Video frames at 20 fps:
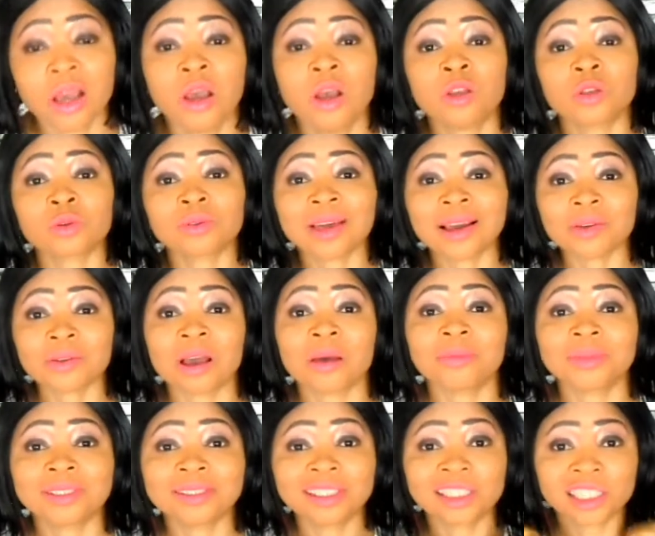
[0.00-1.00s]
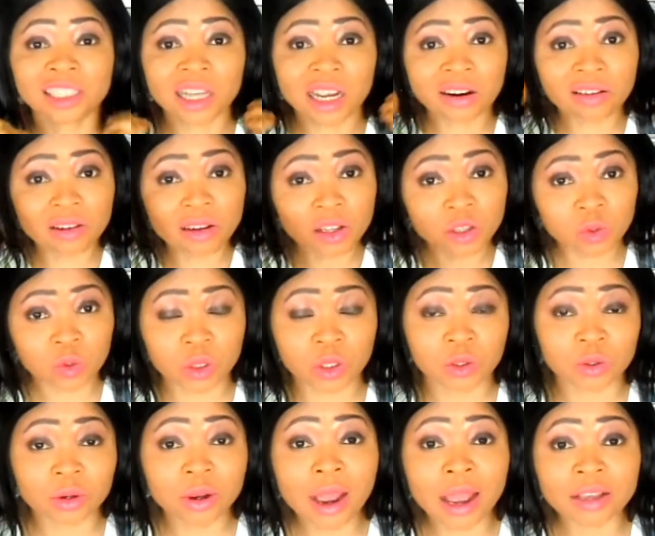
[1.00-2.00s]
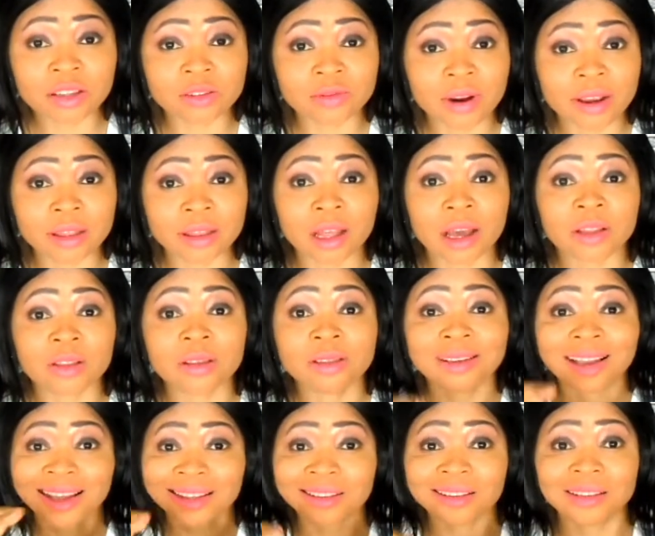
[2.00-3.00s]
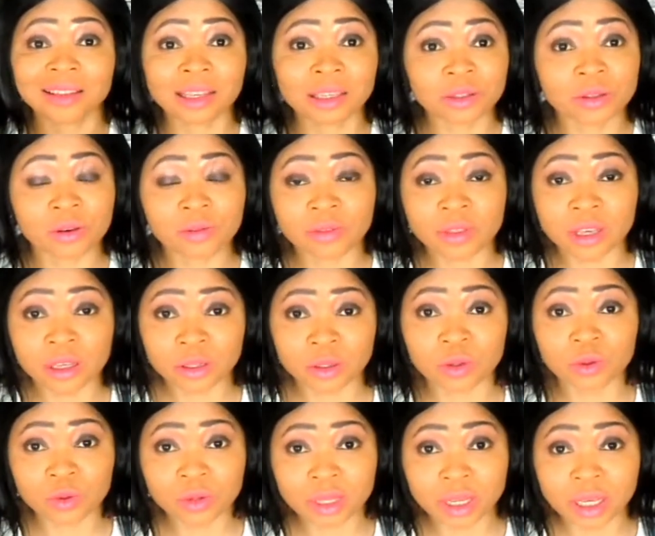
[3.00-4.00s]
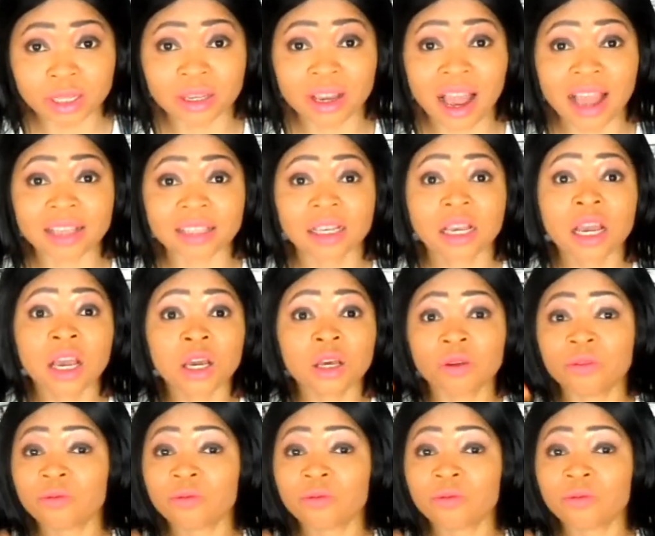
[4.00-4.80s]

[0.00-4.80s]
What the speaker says: So that I'm sharing it with you guys right now. These are the list of things you need, guys.